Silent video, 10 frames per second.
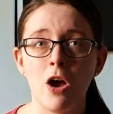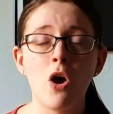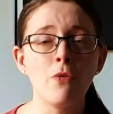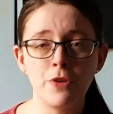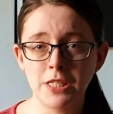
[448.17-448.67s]

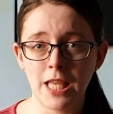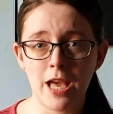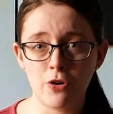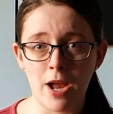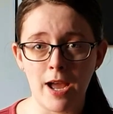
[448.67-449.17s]
Obviously I
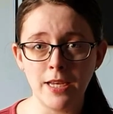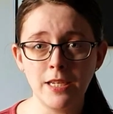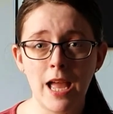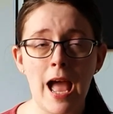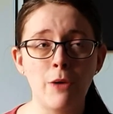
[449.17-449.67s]
cried,
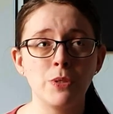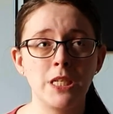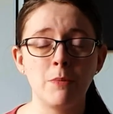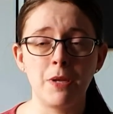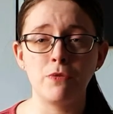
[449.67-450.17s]
I was
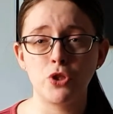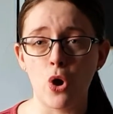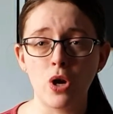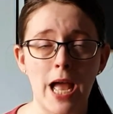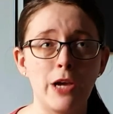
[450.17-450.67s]
in a bit of
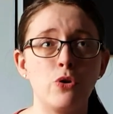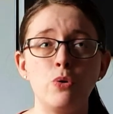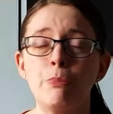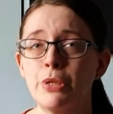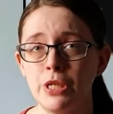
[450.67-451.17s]
shock, I
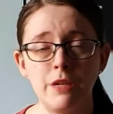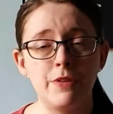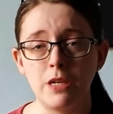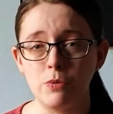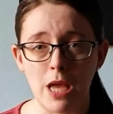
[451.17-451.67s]
couldn't believe
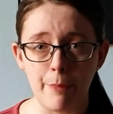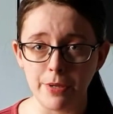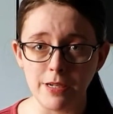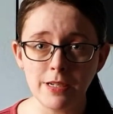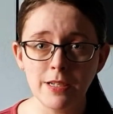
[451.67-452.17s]
that it was
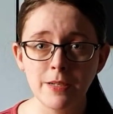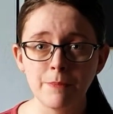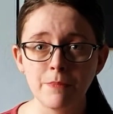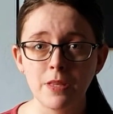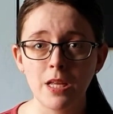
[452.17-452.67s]
happening.
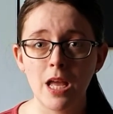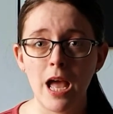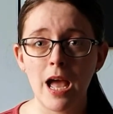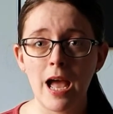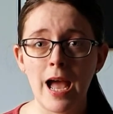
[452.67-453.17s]

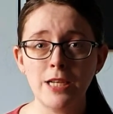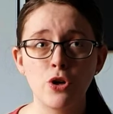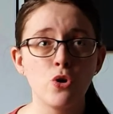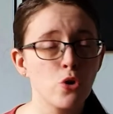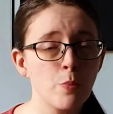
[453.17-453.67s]
I'd
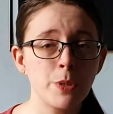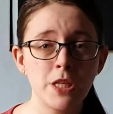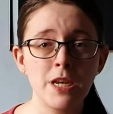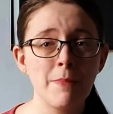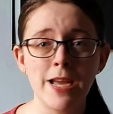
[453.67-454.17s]
hoped
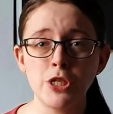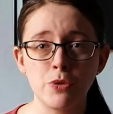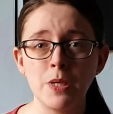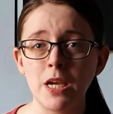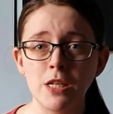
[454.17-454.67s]
that he might
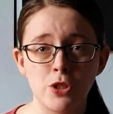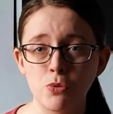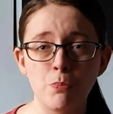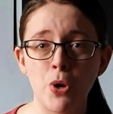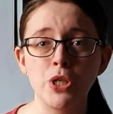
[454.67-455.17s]
do it at
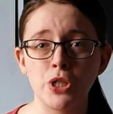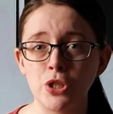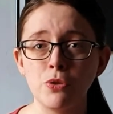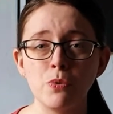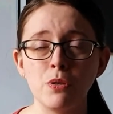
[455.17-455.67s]
some point
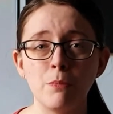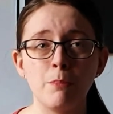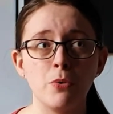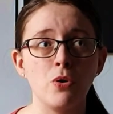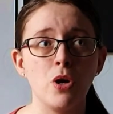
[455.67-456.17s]
soon,
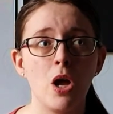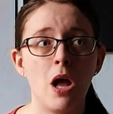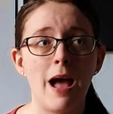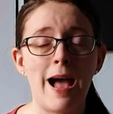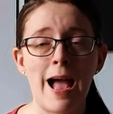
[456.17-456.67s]
but
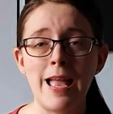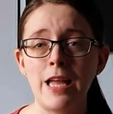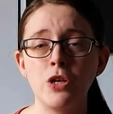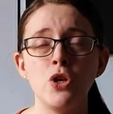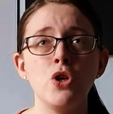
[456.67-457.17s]
I
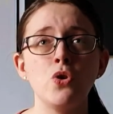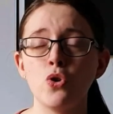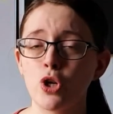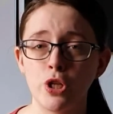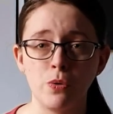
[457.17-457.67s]
had
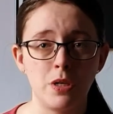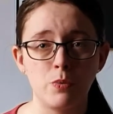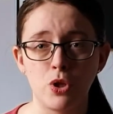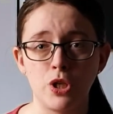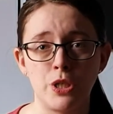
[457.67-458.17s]
no clue that he
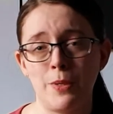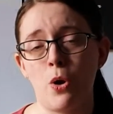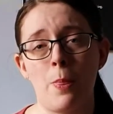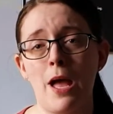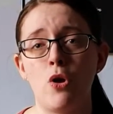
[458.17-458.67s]
was going to do it
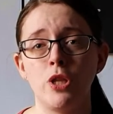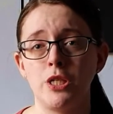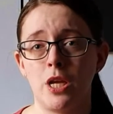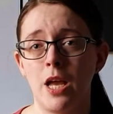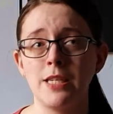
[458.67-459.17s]
on that
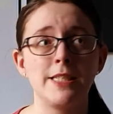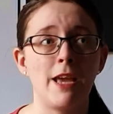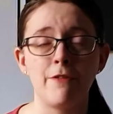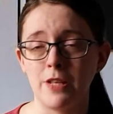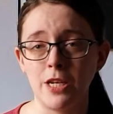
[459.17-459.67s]
holiday, and
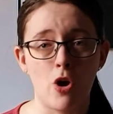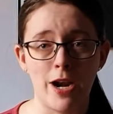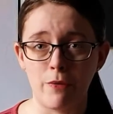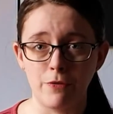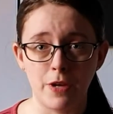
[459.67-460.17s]
definitely not on
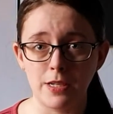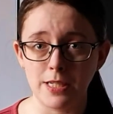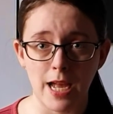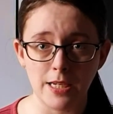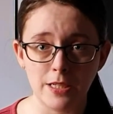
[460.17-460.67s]
our first
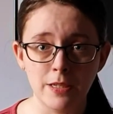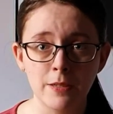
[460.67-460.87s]
night.